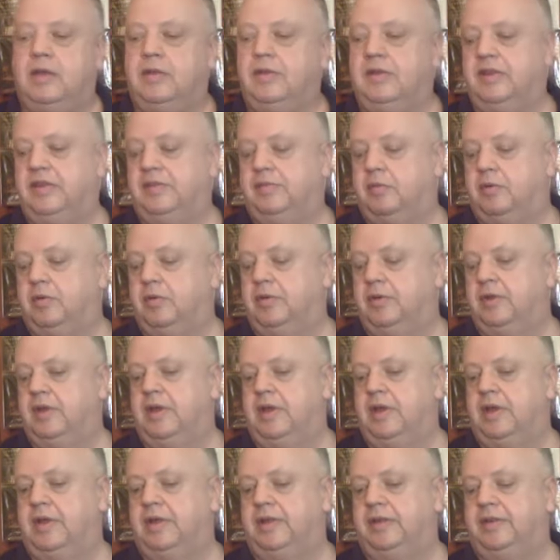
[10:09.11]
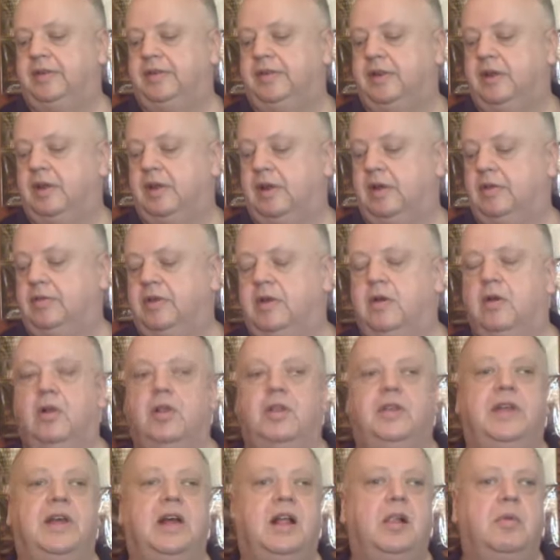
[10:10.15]
this one is the
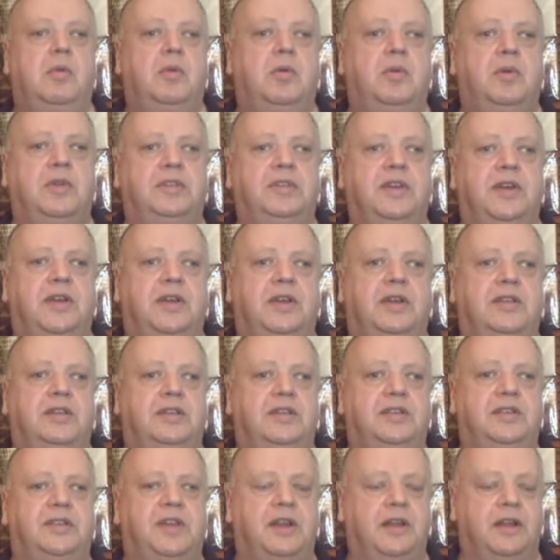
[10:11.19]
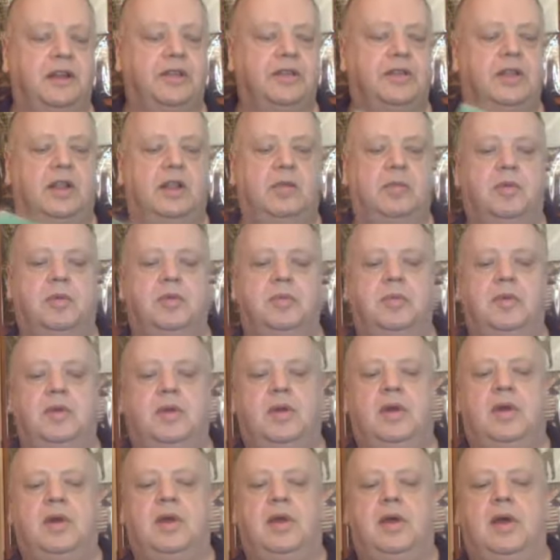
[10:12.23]
Holiday album, which I think is the second album,
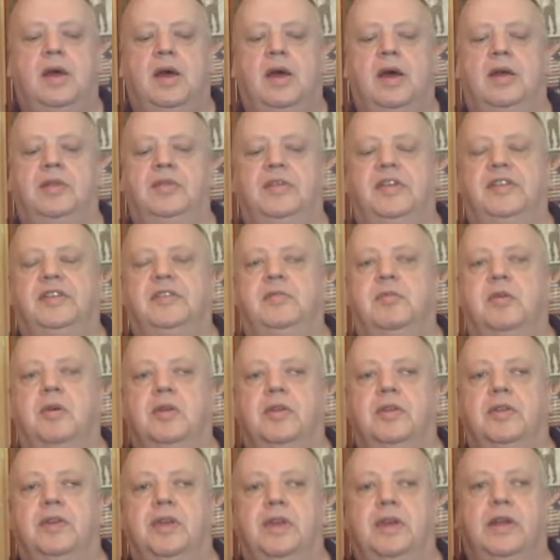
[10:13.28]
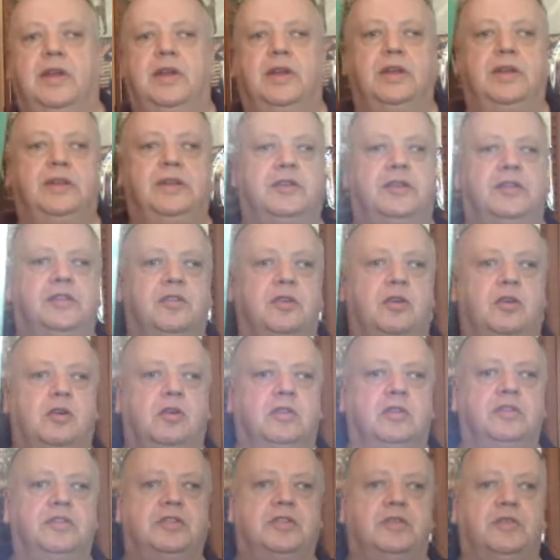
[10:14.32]
and this one is
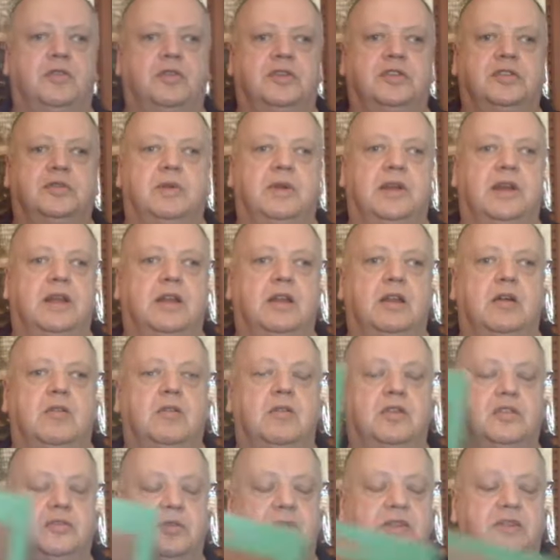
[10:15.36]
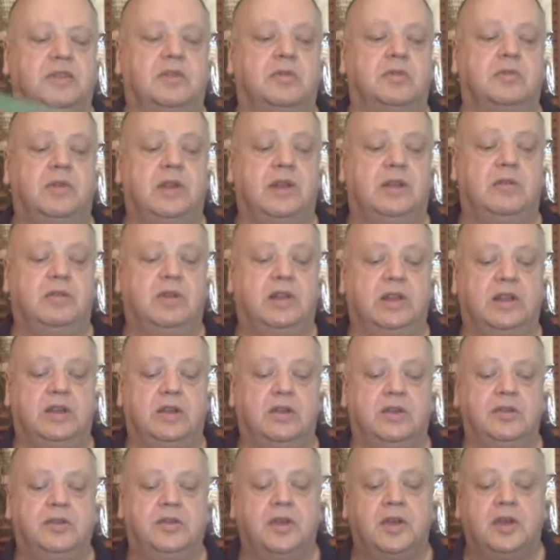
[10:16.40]
Songs for Swinging Lovers, which are really, really
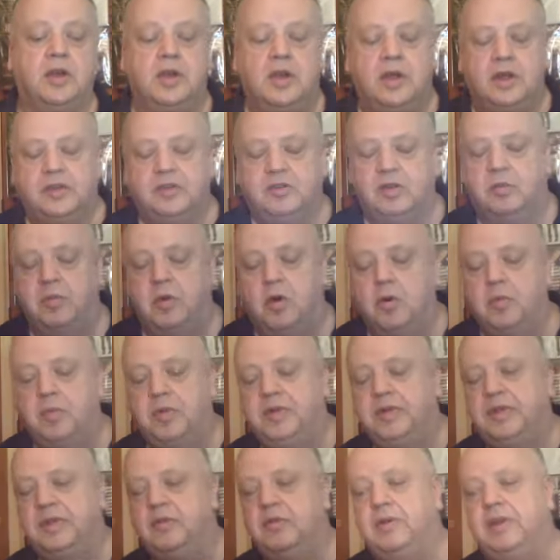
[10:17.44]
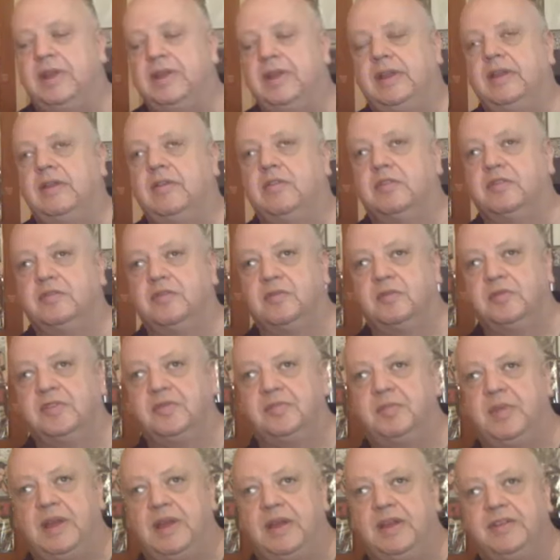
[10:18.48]
good. So I'm hoping the Radiators from
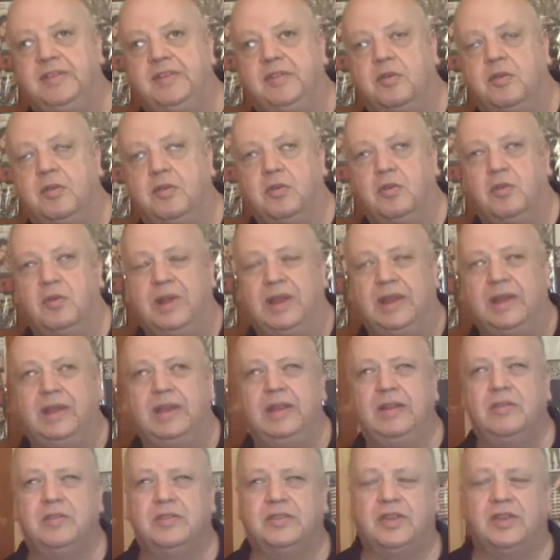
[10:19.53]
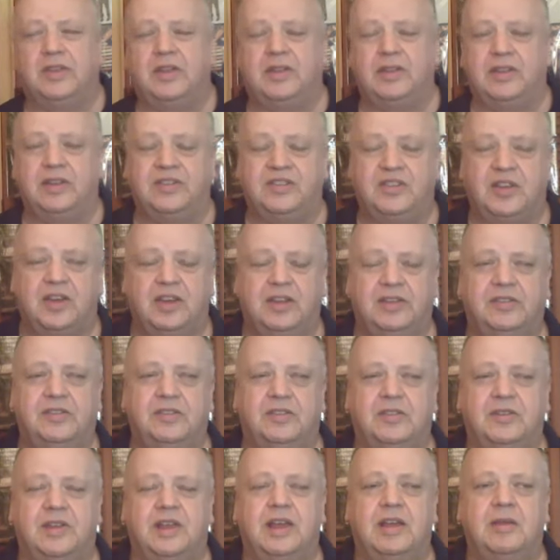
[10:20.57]
Space, or the Radiators, I think they changed
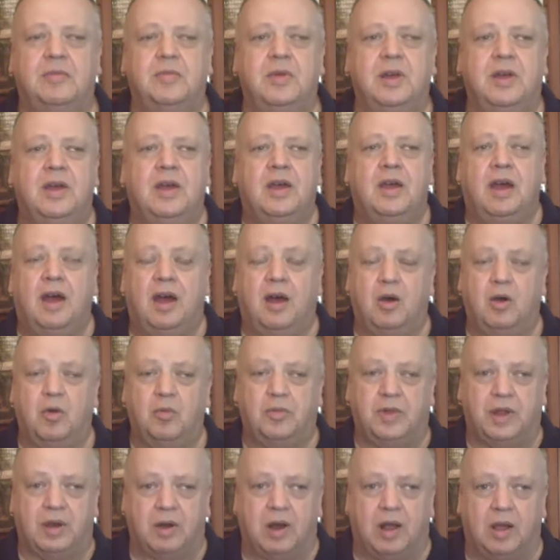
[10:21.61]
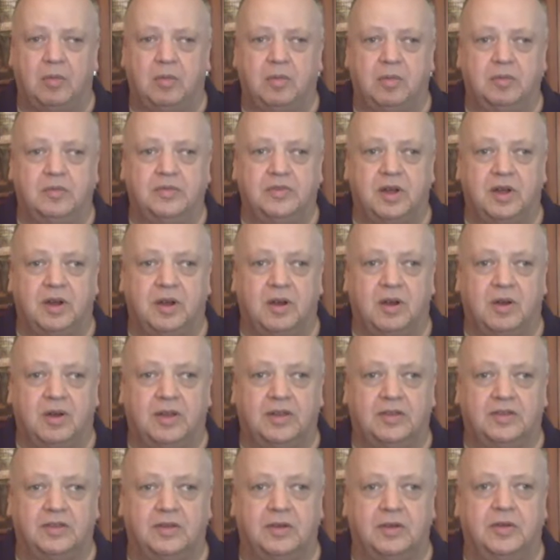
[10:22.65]
their name, I hope their albums are
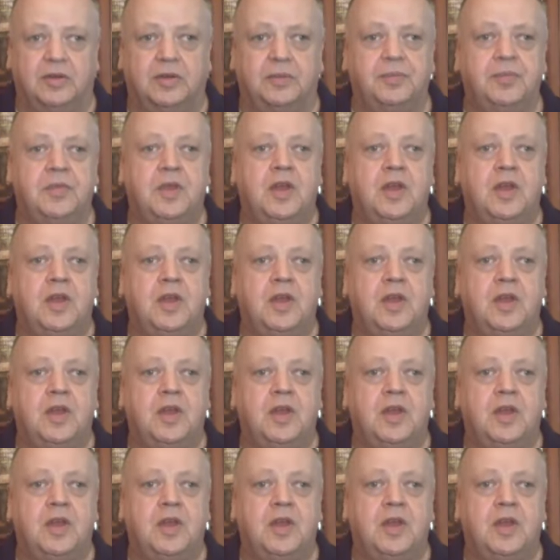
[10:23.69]
as good.